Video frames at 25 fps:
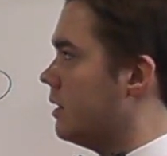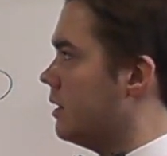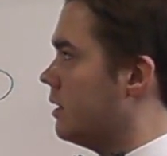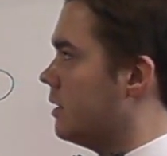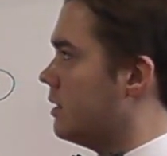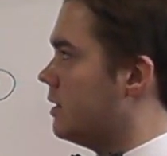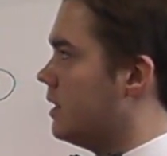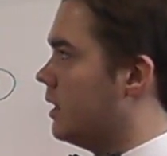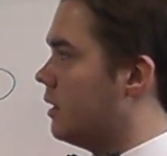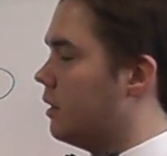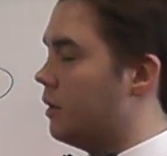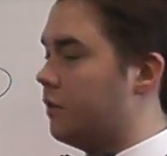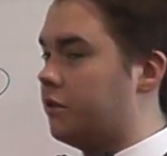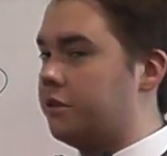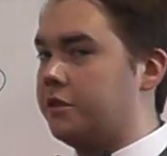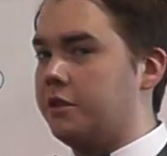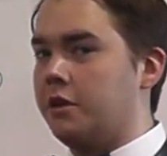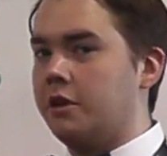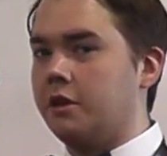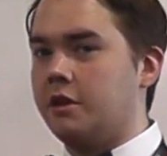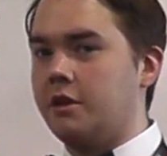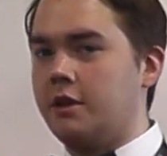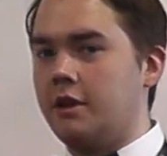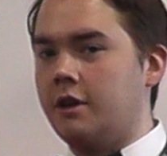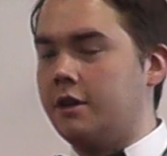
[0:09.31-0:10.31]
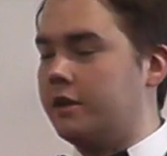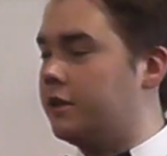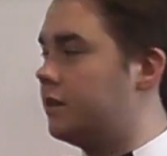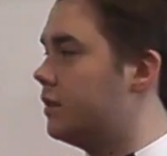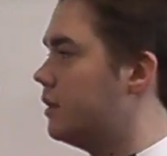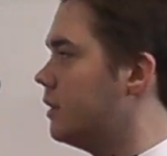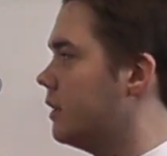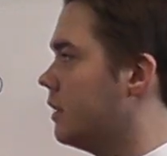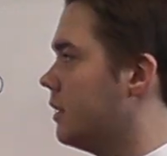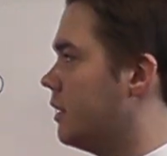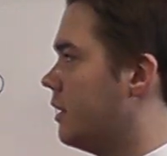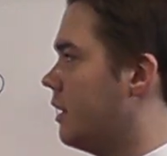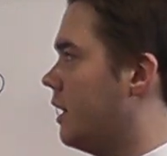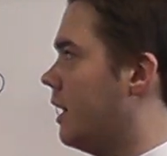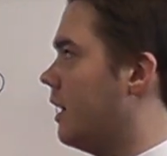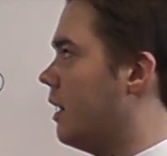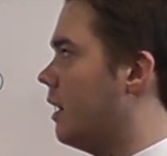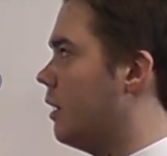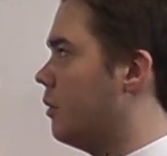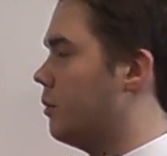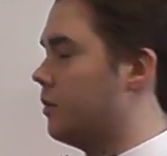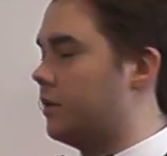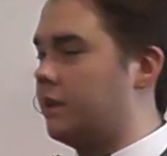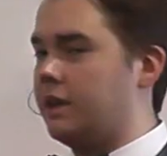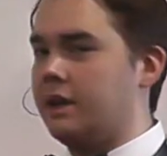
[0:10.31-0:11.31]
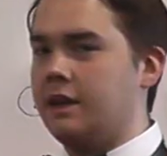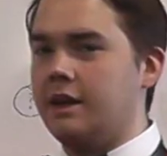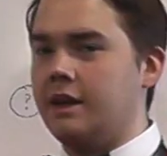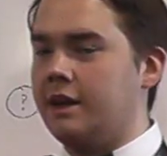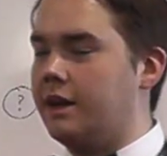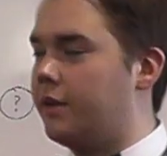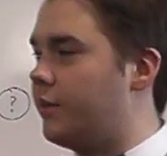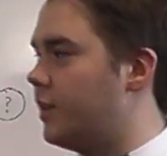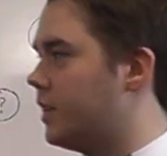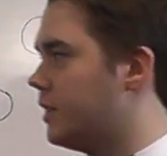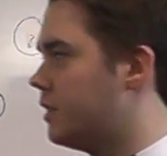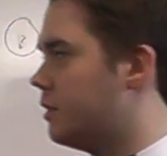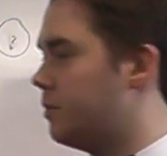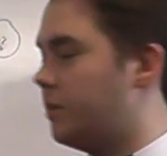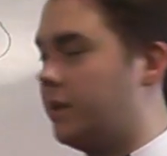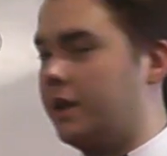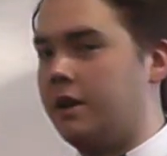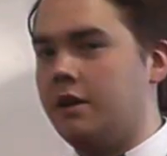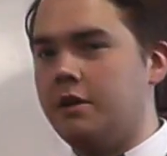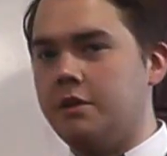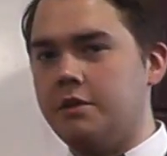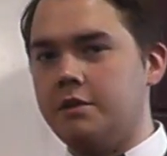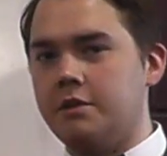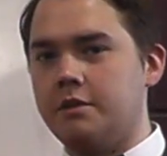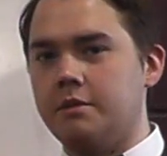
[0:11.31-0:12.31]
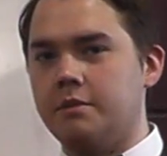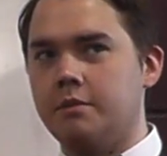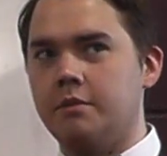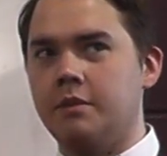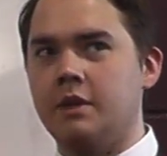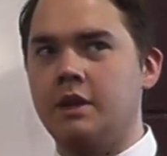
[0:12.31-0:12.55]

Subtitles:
set of circularly arranged pillars